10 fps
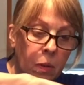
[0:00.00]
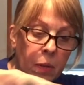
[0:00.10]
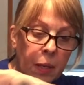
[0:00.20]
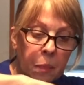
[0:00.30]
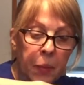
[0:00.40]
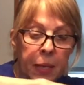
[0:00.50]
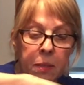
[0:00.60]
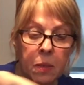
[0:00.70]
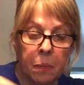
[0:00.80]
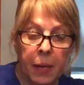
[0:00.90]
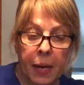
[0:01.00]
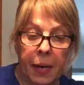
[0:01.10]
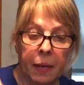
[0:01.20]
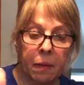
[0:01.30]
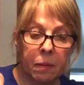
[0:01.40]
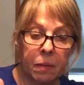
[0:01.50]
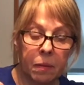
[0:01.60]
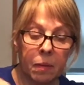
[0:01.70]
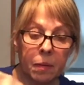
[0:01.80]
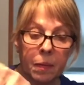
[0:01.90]
like a pizza pie
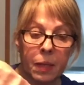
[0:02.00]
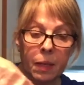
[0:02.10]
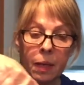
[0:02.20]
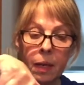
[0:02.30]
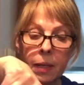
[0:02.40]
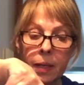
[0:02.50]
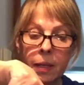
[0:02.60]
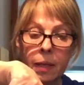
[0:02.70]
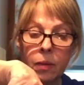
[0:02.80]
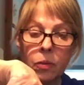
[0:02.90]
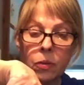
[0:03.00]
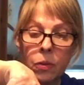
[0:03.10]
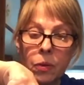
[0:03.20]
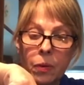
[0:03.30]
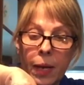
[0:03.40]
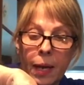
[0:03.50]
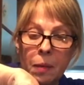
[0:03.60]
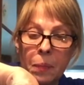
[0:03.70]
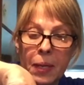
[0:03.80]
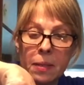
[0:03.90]
I'm going to cut it into
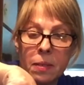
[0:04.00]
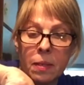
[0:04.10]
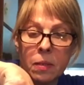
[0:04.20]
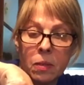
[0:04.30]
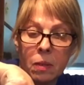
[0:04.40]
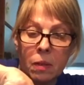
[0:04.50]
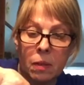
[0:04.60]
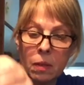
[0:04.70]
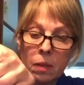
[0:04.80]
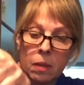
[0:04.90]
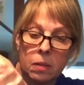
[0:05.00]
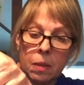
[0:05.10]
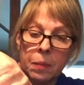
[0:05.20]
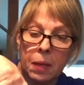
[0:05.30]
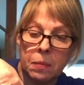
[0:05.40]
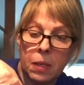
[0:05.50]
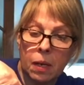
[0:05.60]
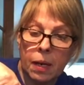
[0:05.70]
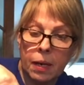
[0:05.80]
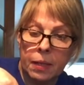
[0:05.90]
8 pieces. Sometimes I'll
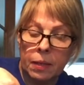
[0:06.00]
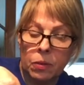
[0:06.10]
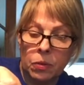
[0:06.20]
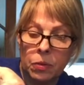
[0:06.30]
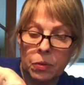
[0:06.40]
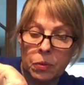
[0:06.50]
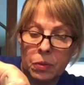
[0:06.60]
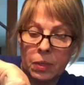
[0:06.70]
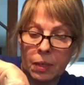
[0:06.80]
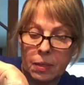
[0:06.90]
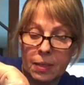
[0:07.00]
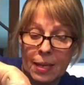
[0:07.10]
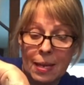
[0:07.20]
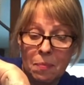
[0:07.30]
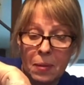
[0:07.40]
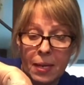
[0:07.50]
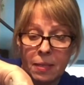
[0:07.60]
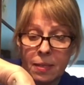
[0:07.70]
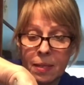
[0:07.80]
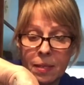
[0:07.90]
cut into 16
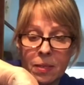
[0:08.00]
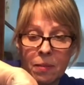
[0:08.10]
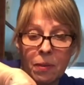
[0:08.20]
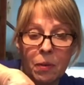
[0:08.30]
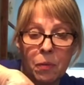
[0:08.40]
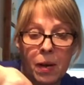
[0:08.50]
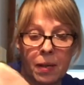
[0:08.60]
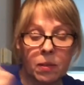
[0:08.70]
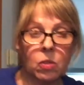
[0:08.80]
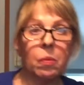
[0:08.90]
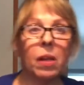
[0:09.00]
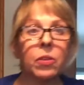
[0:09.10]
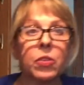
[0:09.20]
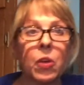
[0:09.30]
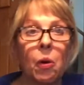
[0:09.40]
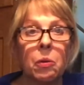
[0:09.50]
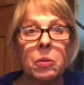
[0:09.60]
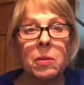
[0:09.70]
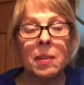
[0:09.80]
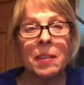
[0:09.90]
pieces if I want smaller
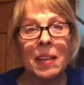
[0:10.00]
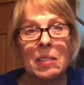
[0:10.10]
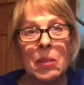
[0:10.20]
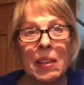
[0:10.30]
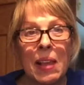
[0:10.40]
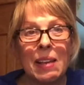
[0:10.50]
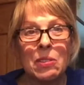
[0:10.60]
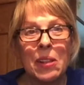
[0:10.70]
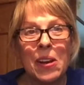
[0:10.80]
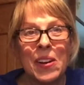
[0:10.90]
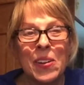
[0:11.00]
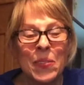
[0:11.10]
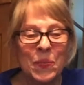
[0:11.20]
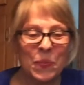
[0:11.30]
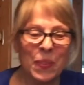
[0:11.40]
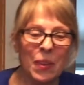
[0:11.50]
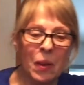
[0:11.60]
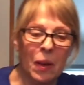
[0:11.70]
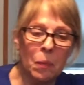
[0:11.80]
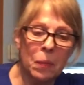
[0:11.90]
scones because they last longer.
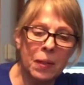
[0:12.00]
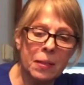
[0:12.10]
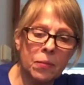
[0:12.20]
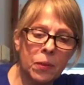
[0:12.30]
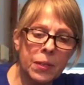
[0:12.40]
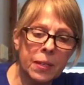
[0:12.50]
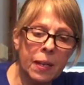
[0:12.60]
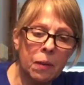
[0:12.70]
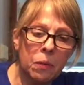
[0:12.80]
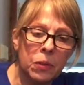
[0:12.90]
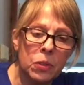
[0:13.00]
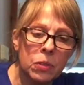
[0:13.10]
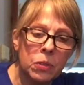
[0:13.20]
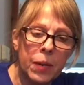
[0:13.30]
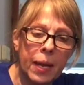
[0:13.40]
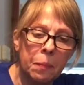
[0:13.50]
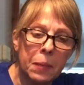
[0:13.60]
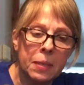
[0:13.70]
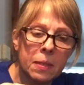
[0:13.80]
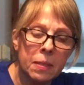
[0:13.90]
But for today, we'll just do 8
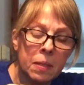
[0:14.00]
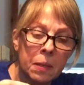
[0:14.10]
pieces.